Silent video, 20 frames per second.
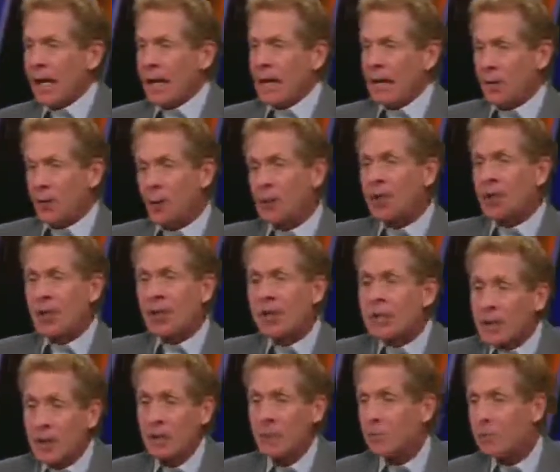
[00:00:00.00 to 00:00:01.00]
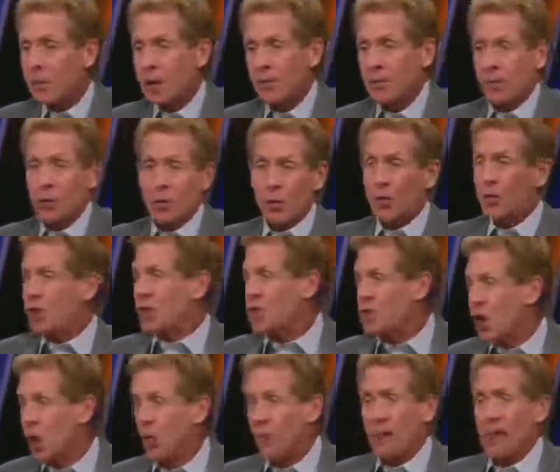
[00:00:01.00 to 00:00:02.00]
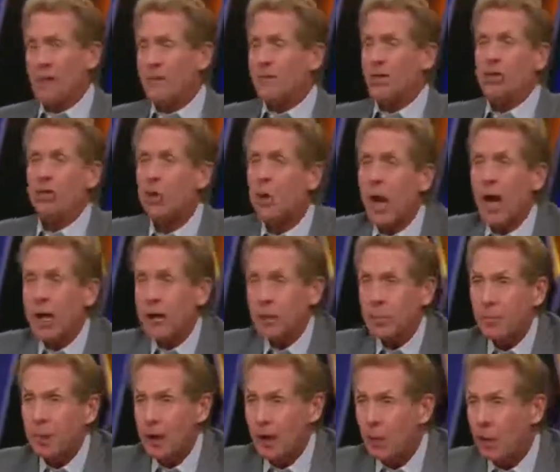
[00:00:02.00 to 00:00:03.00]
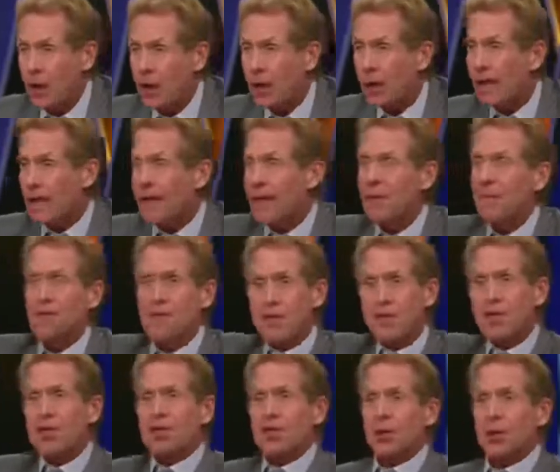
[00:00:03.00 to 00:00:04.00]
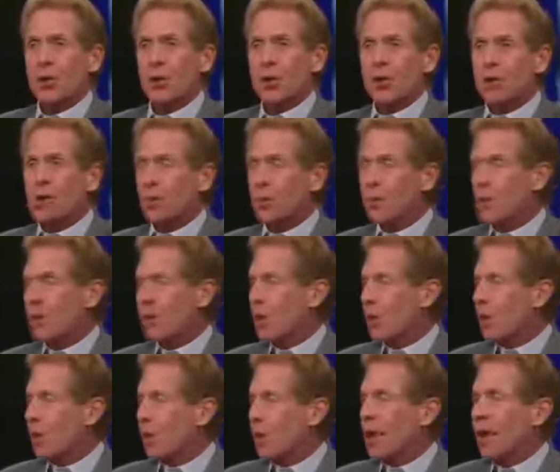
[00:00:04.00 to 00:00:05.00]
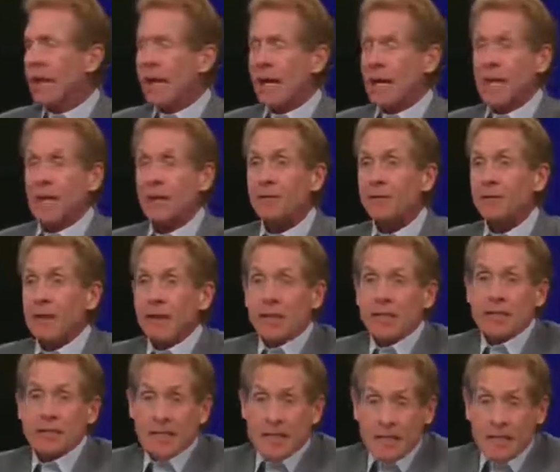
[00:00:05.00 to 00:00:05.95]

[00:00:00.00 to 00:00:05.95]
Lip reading: in which he didn't play very well because nobody even tried to play well, and he finished 3rd in QBR. And he finished